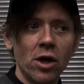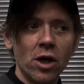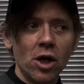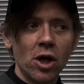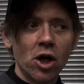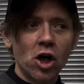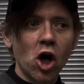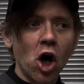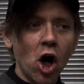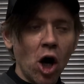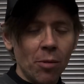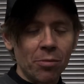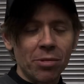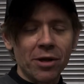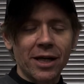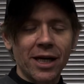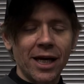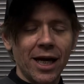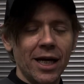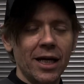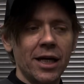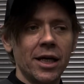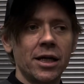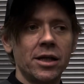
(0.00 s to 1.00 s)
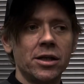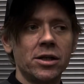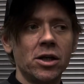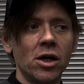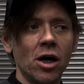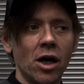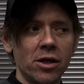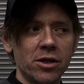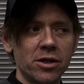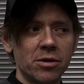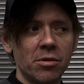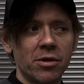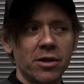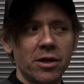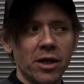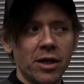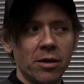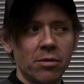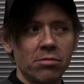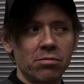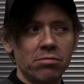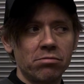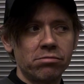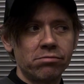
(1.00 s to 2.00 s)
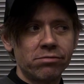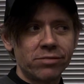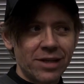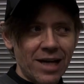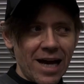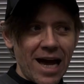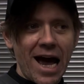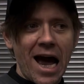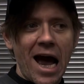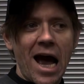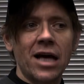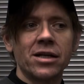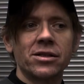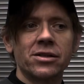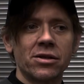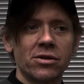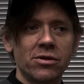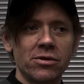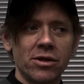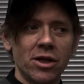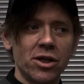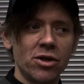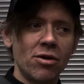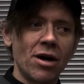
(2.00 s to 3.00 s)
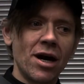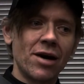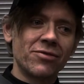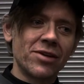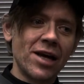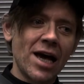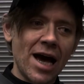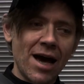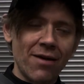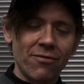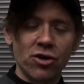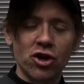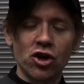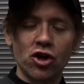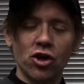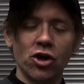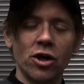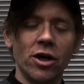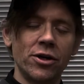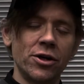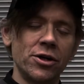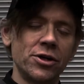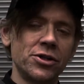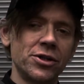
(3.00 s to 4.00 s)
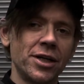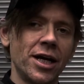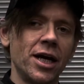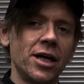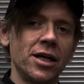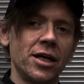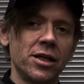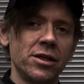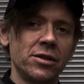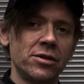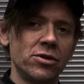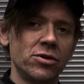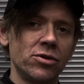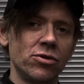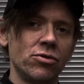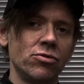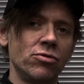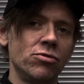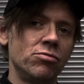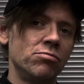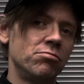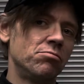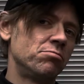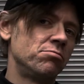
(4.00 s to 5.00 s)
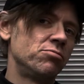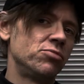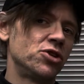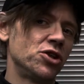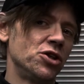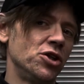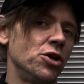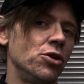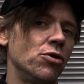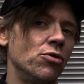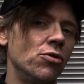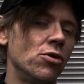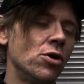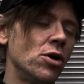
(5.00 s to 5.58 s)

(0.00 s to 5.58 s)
complicated gunsmithing task that you have to have a good understanding to do.